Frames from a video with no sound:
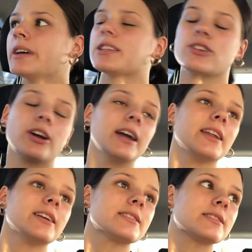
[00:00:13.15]
It's sorry, it
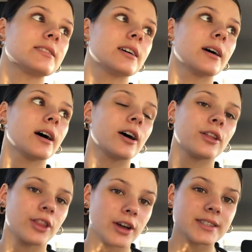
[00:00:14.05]
is
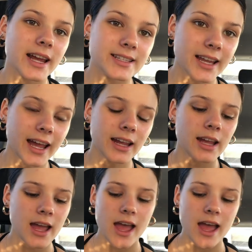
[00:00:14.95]
Thursday today,